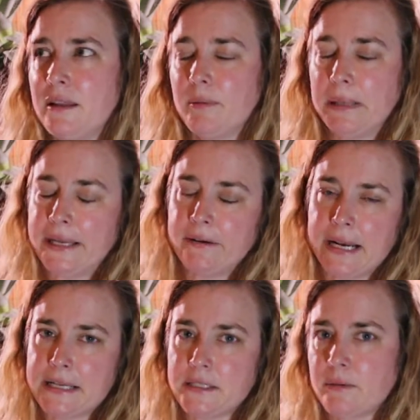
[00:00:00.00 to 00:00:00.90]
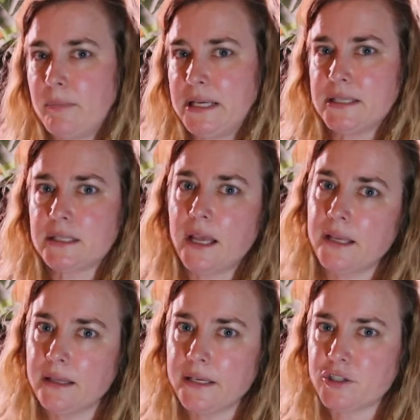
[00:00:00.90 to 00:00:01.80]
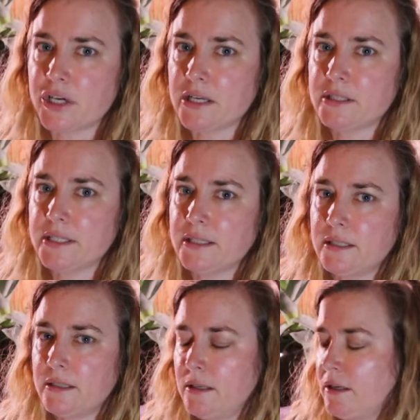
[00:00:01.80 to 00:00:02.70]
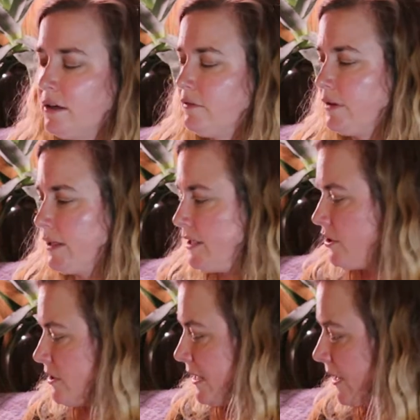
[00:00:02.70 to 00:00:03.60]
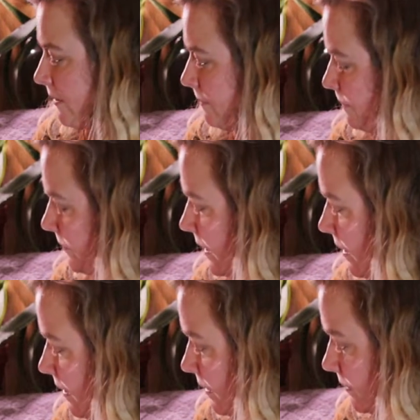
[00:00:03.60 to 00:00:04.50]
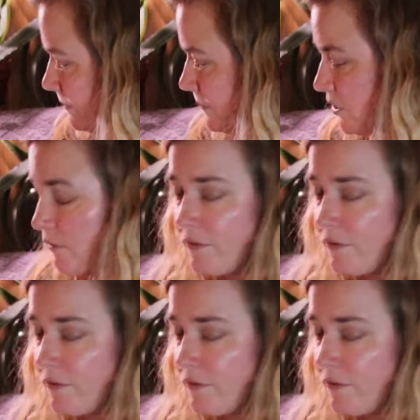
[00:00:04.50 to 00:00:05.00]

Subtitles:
the planner has to be slightly adjusted for each state. So